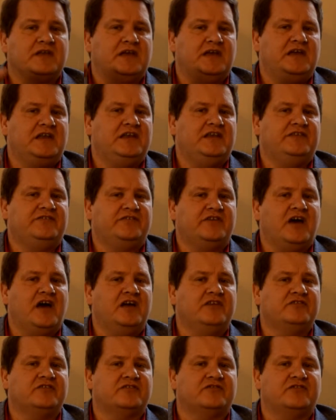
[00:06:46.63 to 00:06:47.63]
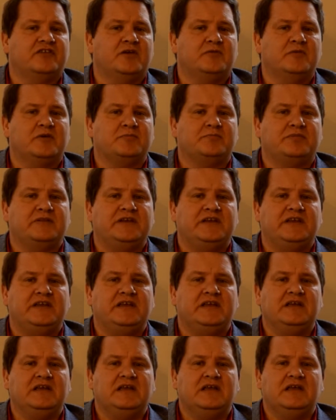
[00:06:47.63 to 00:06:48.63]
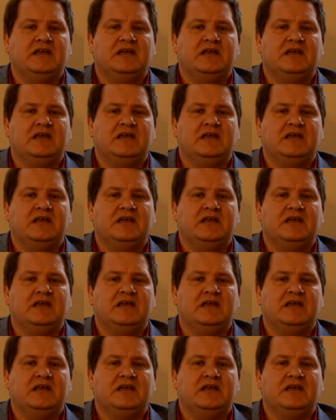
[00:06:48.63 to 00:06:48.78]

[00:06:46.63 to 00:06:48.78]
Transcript: any signs of stomach bleeding,